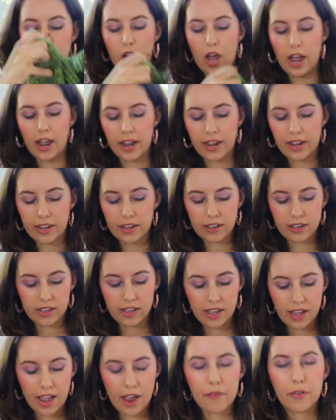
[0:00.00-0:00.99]
I
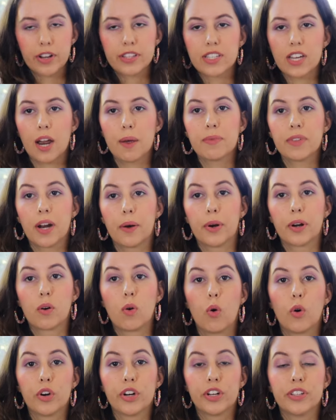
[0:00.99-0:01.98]
every time that I
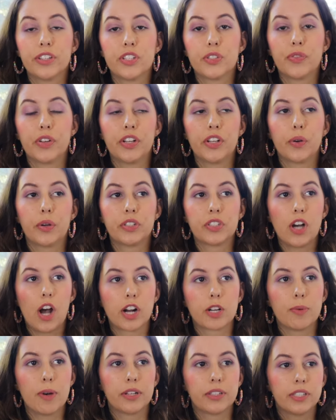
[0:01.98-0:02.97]
recorded this video and
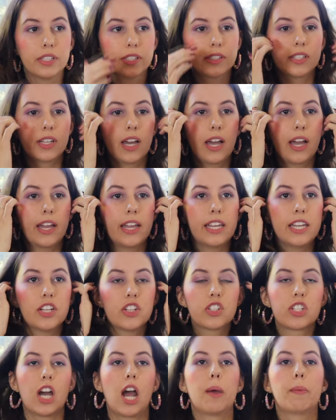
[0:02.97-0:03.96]
talked about this, each
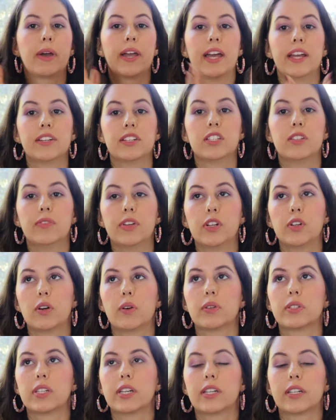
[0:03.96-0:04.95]
time I ended the video, I
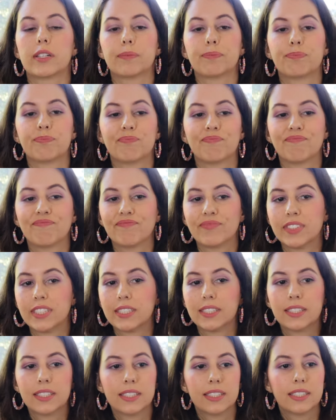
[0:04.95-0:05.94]
was like,
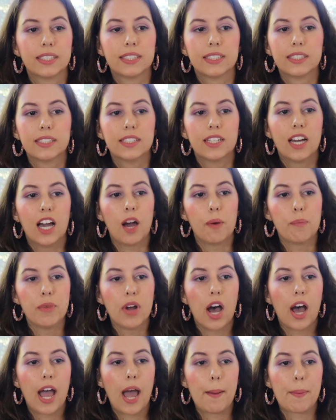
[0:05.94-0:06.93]
I'm
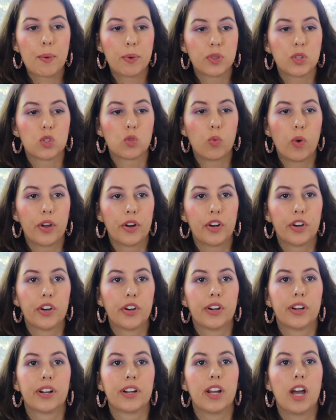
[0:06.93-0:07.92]
not happy with the
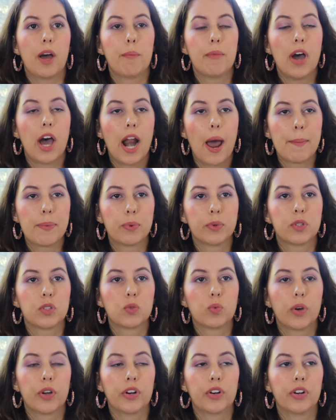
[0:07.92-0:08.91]
sweater. I'm not happy with the
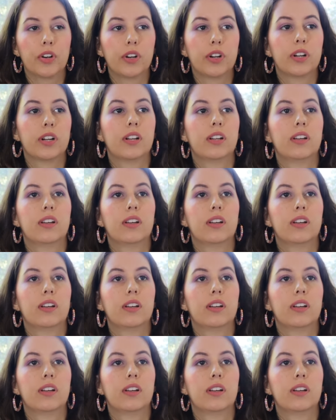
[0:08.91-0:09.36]
sweater.